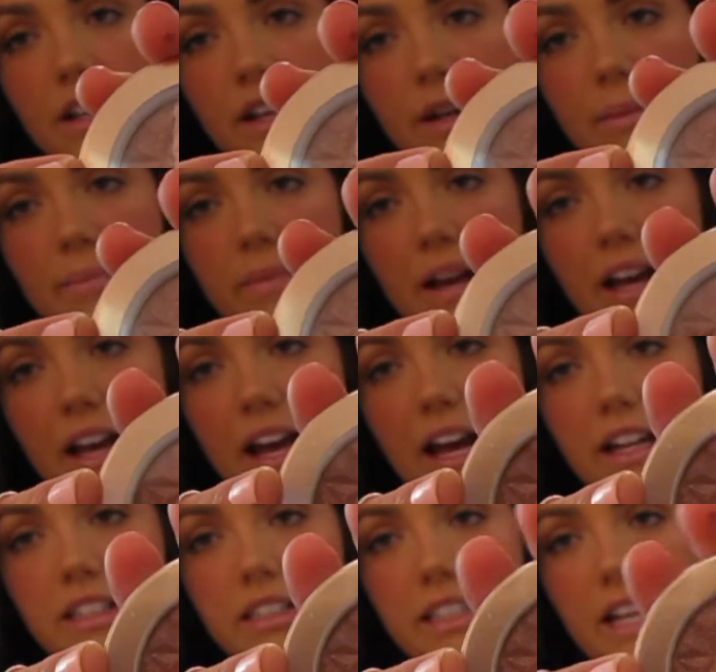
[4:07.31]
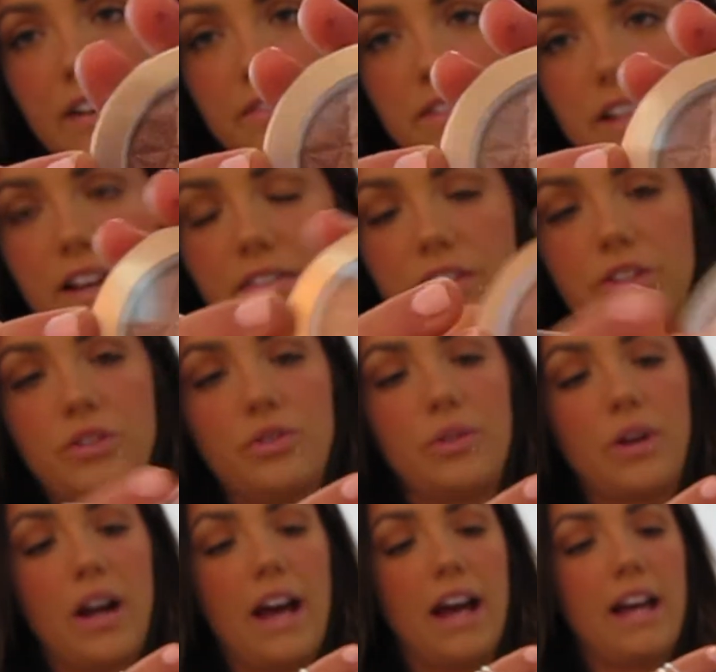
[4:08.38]
I actually have never
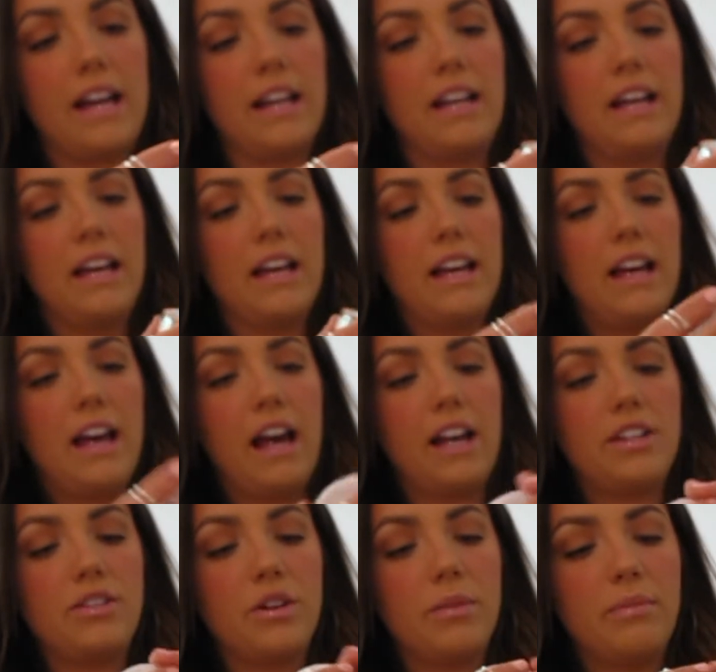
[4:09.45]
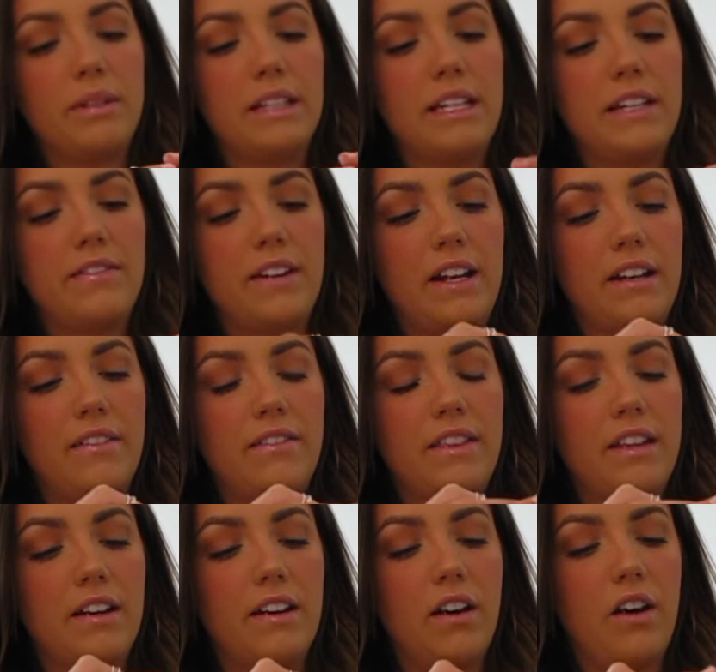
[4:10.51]
tried, I don't believe, any of
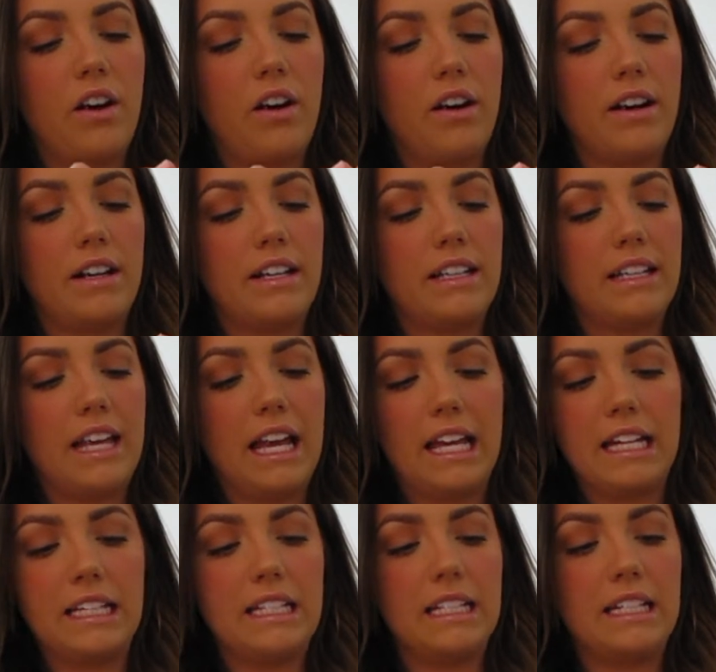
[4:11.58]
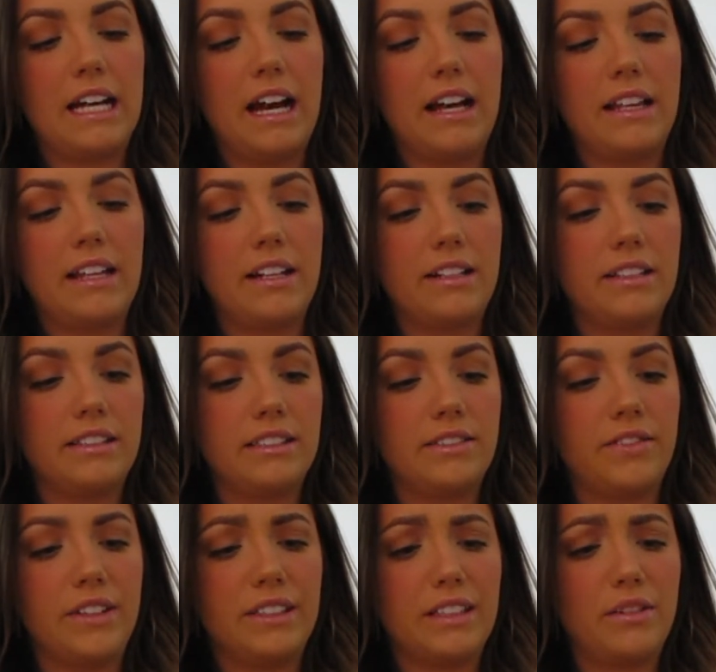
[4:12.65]
the Hard Candy highlighters, as
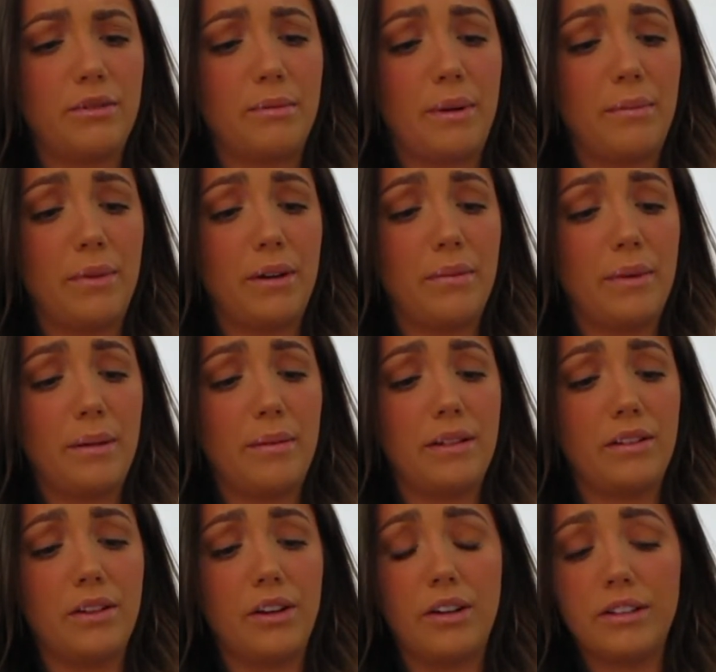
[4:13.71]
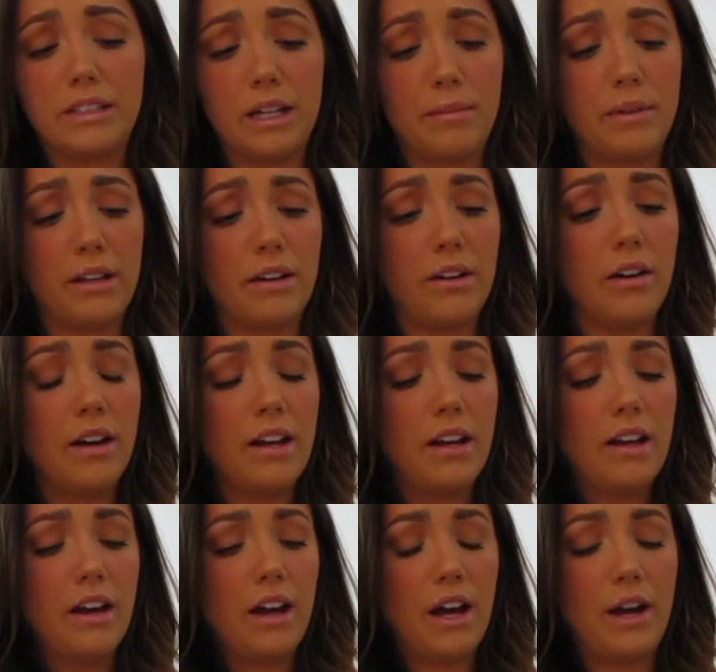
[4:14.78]
far as I can remember, maybe a long time ago.
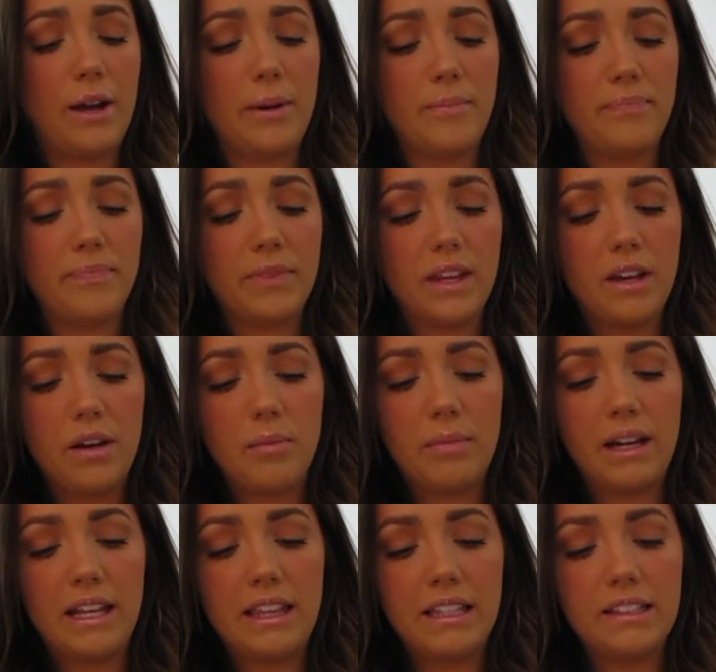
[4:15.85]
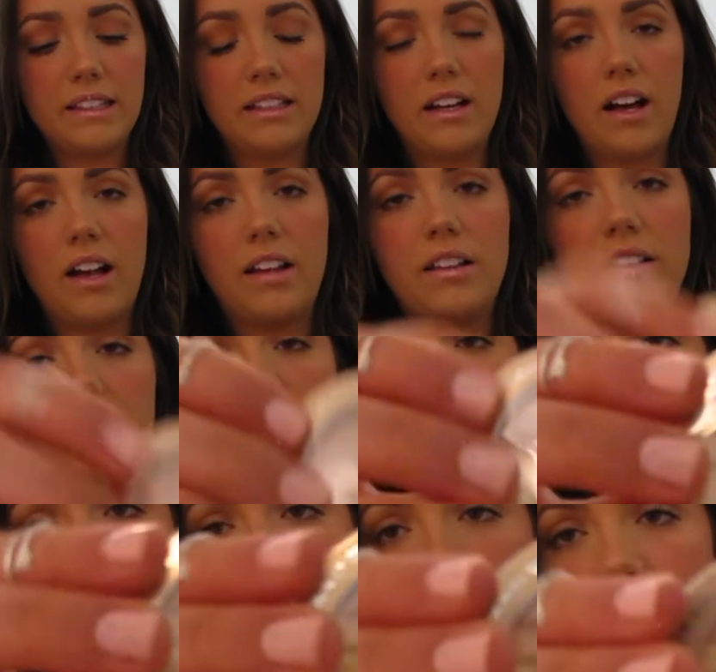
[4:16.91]
But I think the colors in
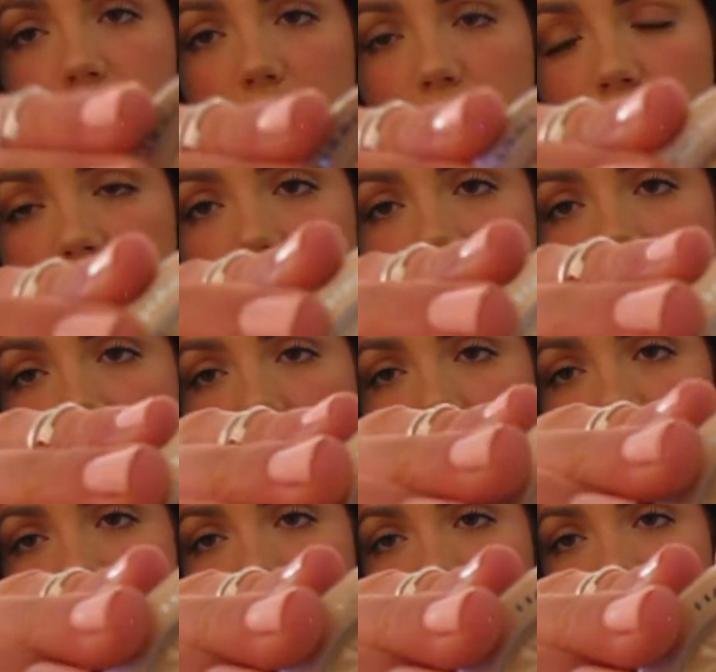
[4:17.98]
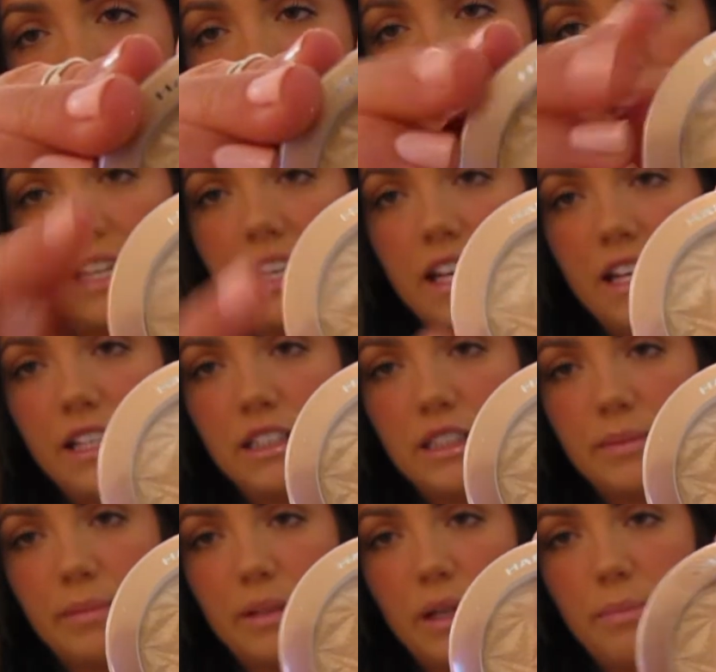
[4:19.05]
this look really pretty. You can see it's like
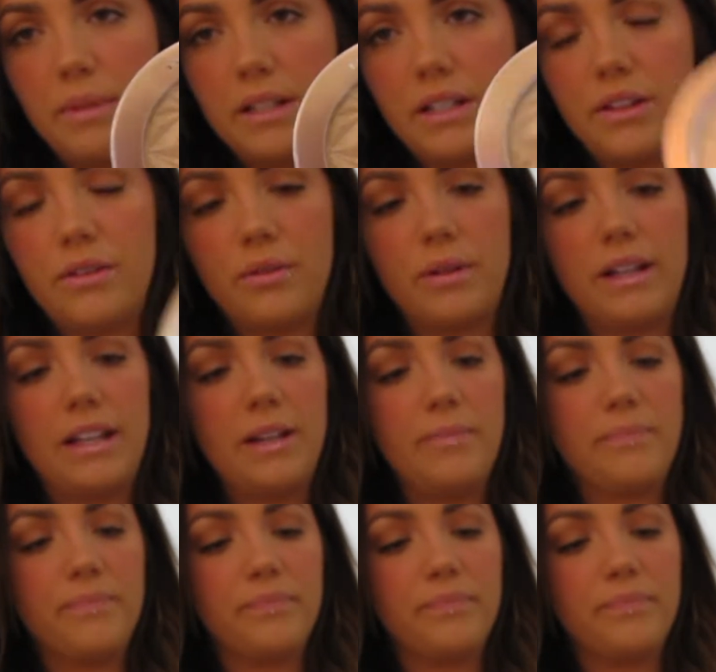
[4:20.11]
split up into 3.